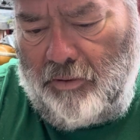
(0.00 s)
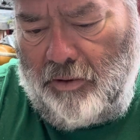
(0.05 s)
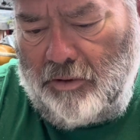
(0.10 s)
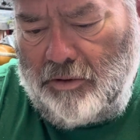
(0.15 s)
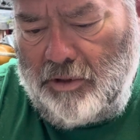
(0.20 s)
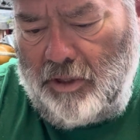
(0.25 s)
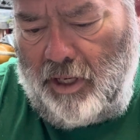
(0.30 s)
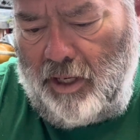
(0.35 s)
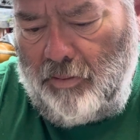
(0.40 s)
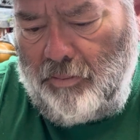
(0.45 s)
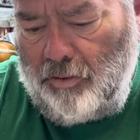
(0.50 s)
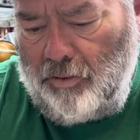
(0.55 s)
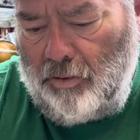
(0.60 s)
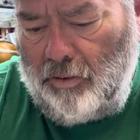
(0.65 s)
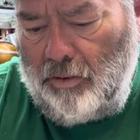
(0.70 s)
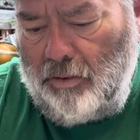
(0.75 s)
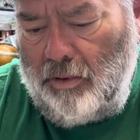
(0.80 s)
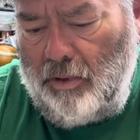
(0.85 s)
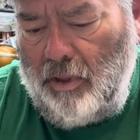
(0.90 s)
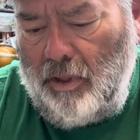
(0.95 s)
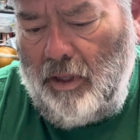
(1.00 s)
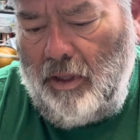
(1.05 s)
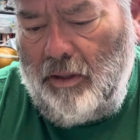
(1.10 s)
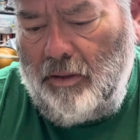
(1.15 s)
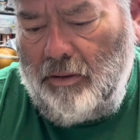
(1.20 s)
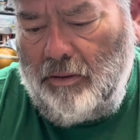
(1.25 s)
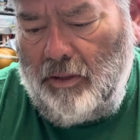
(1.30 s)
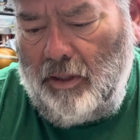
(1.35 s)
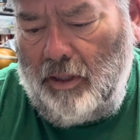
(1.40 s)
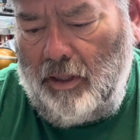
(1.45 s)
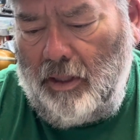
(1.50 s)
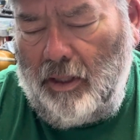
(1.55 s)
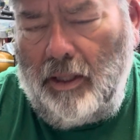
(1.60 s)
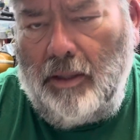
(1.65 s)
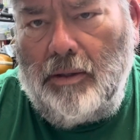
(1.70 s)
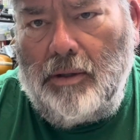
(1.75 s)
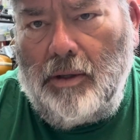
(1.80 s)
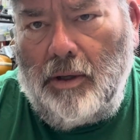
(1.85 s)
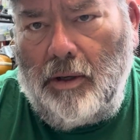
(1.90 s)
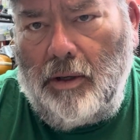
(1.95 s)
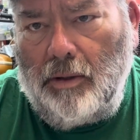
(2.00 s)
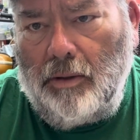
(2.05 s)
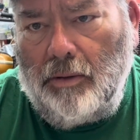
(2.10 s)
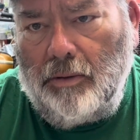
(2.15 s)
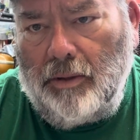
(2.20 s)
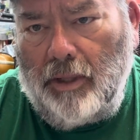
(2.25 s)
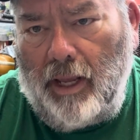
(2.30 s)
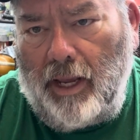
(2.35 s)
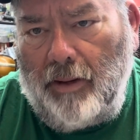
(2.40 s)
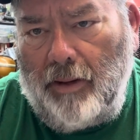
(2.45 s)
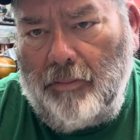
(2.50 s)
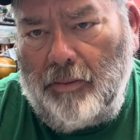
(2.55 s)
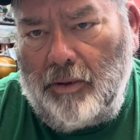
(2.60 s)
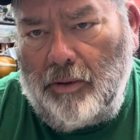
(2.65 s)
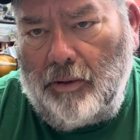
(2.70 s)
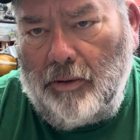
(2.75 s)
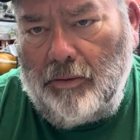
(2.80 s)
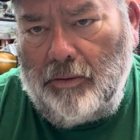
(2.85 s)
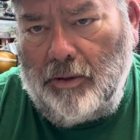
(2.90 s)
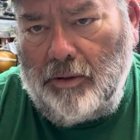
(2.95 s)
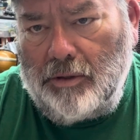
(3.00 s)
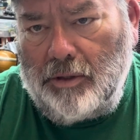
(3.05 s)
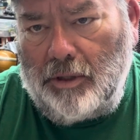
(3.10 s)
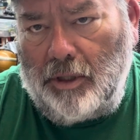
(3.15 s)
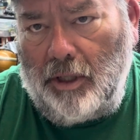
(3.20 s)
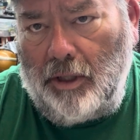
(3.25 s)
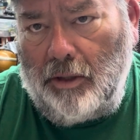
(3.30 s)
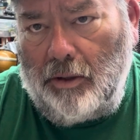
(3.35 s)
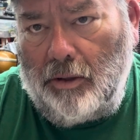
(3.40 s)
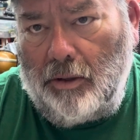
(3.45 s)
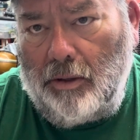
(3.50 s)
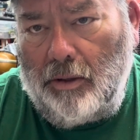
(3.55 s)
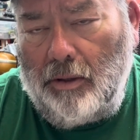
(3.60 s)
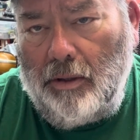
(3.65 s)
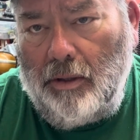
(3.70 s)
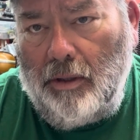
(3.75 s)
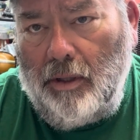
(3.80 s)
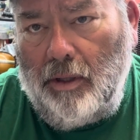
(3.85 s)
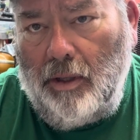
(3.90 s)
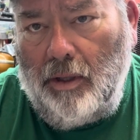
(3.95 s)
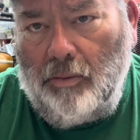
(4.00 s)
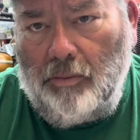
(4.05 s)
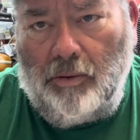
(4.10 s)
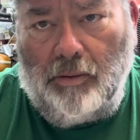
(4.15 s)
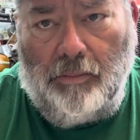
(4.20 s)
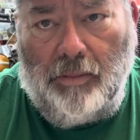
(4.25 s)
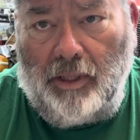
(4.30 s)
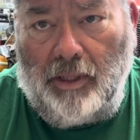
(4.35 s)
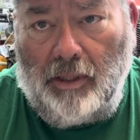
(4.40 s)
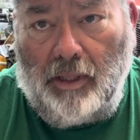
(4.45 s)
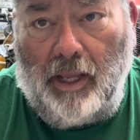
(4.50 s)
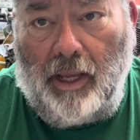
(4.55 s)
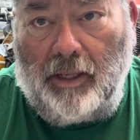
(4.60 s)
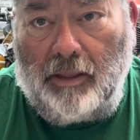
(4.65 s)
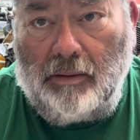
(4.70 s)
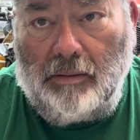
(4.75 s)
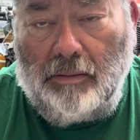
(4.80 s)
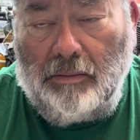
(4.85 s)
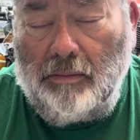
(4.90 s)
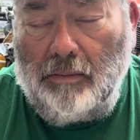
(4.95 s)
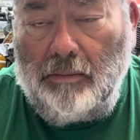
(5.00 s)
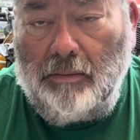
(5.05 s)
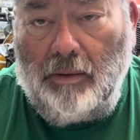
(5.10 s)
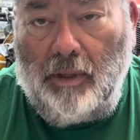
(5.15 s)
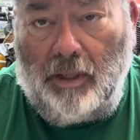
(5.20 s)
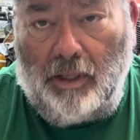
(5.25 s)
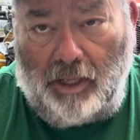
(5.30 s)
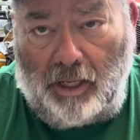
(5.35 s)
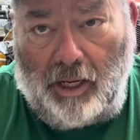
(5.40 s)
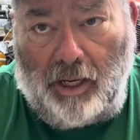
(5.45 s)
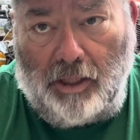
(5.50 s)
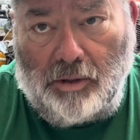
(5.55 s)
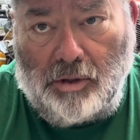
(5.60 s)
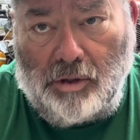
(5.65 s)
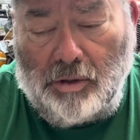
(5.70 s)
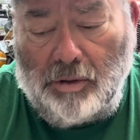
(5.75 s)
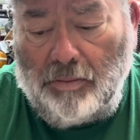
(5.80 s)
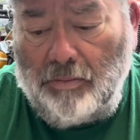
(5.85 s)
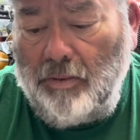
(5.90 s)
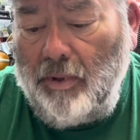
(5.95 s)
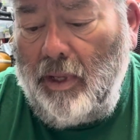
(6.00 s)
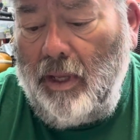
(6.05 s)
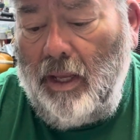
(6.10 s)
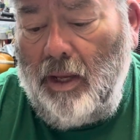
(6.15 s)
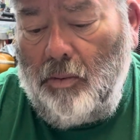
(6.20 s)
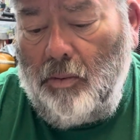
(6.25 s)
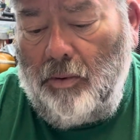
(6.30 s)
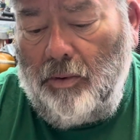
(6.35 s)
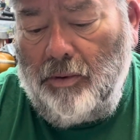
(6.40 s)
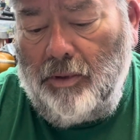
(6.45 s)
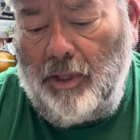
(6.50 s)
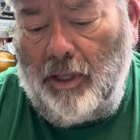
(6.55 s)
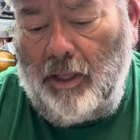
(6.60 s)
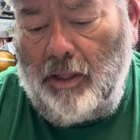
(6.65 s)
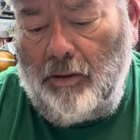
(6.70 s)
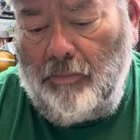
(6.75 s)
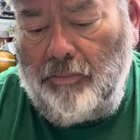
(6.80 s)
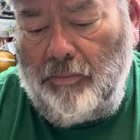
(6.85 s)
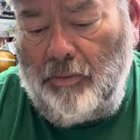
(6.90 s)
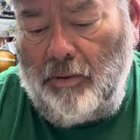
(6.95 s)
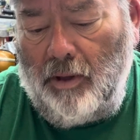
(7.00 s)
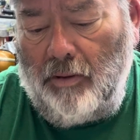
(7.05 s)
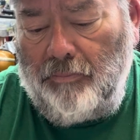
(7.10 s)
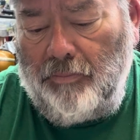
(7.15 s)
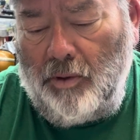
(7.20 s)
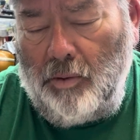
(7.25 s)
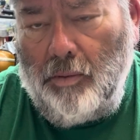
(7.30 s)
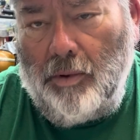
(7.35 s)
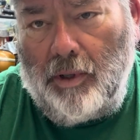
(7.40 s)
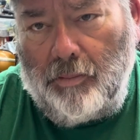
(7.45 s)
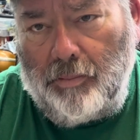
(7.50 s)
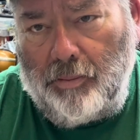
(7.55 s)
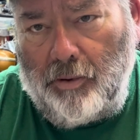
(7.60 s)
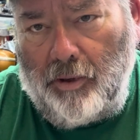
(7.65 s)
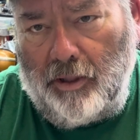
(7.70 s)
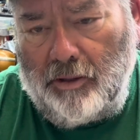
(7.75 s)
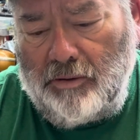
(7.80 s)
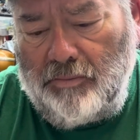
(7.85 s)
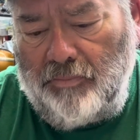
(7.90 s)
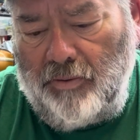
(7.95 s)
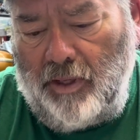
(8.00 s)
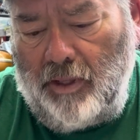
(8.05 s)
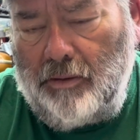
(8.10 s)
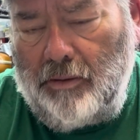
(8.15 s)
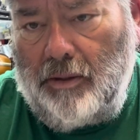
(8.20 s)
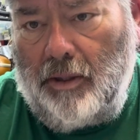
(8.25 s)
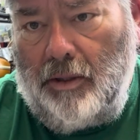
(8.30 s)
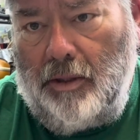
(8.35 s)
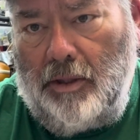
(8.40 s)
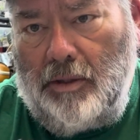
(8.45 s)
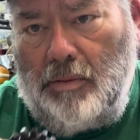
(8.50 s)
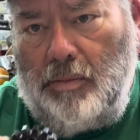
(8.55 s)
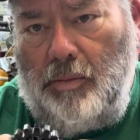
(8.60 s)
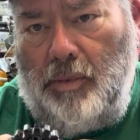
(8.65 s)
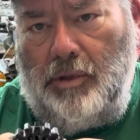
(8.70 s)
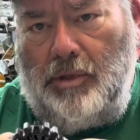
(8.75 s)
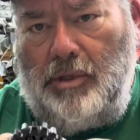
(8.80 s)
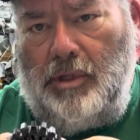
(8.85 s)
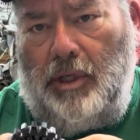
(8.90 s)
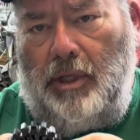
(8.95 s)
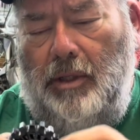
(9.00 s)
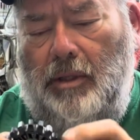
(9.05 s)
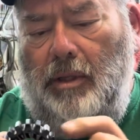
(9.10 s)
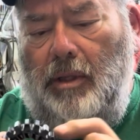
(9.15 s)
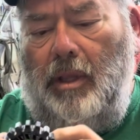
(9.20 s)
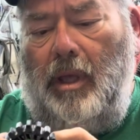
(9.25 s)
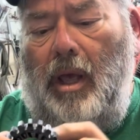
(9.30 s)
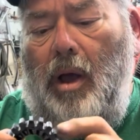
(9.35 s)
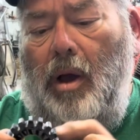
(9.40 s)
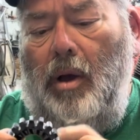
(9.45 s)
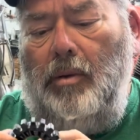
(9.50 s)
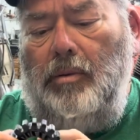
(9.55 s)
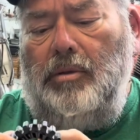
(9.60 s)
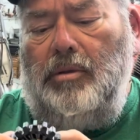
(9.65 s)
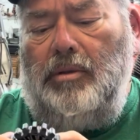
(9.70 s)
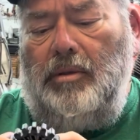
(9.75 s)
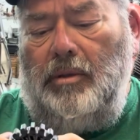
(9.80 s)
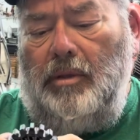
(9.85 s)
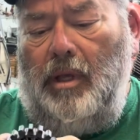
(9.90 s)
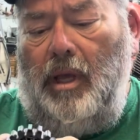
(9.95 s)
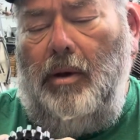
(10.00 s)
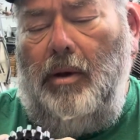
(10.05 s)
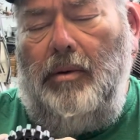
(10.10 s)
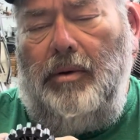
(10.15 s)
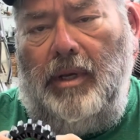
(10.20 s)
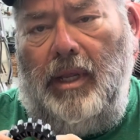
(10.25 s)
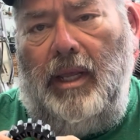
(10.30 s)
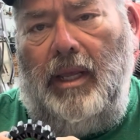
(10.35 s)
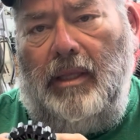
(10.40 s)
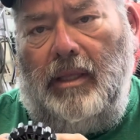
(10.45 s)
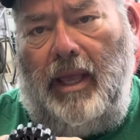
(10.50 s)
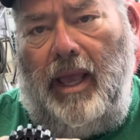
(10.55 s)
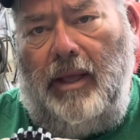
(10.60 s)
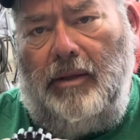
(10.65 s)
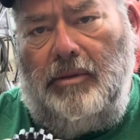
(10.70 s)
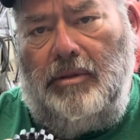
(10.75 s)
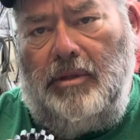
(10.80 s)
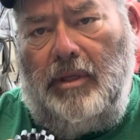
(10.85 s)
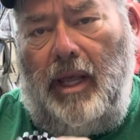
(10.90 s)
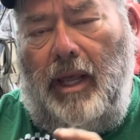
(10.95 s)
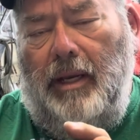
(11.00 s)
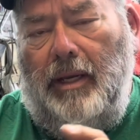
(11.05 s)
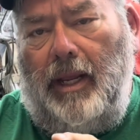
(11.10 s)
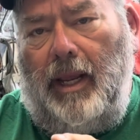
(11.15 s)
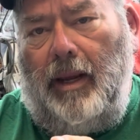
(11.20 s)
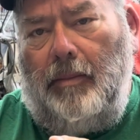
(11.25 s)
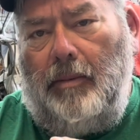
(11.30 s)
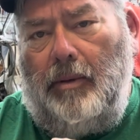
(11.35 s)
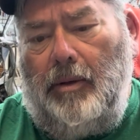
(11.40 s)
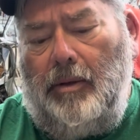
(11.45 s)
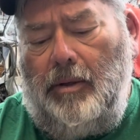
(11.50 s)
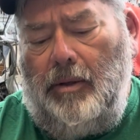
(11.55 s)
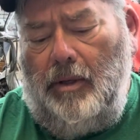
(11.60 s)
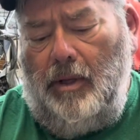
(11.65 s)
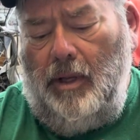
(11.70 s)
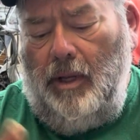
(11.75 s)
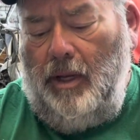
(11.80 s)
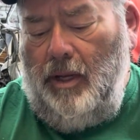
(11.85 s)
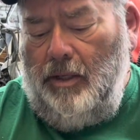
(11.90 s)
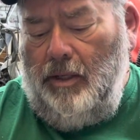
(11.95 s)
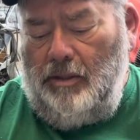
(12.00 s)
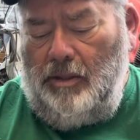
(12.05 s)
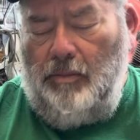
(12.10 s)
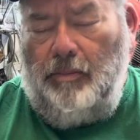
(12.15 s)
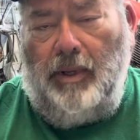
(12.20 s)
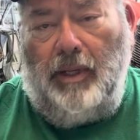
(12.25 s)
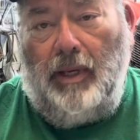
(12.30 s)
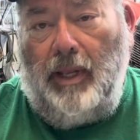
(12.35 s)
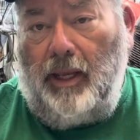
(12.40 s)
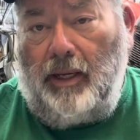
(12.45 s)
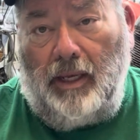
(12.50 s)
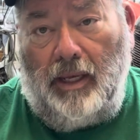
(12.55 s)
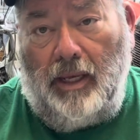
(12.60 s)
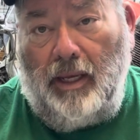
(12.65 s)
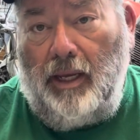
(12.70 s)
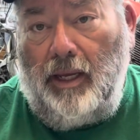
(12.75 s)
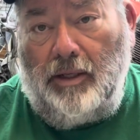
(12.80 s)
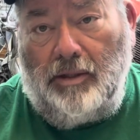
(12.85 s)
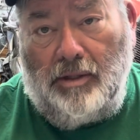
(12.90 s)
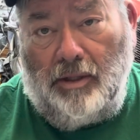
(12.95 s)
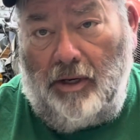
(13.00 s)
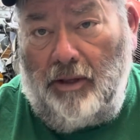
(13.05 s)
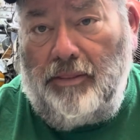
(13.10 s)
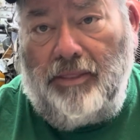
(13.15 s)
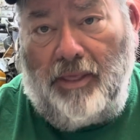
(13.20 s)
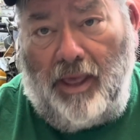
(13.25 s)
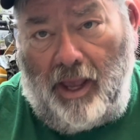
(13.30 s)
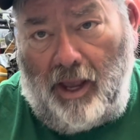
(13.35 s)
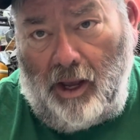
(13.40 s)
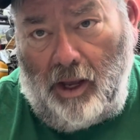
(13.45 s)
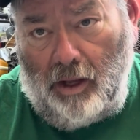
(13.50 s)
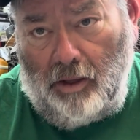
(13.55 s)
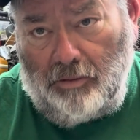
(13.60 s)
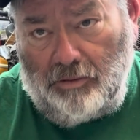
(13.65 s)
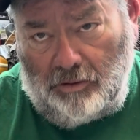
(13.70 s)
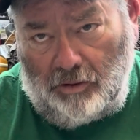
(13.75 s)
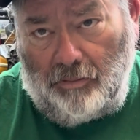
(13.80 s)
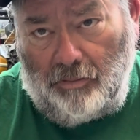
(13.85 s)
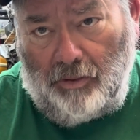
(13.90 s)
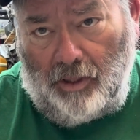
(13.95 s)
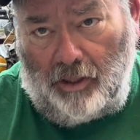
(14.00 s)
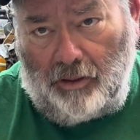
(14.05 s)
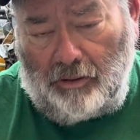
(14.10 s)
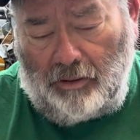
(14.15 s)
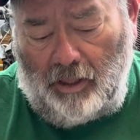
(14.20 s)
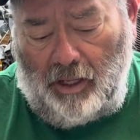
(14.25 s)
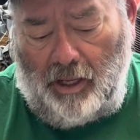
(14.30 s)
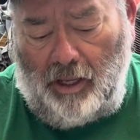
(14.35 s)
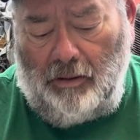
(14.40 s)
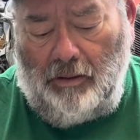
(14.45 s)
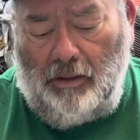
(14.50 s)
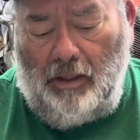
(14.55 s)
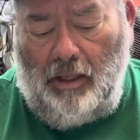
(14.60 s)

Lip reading: example, the internal diameter of this gear would be like an inch. Well, then if you want a press fit, then this bushing, the OD, the outside diameter, should be like an inch and a thou, something like that.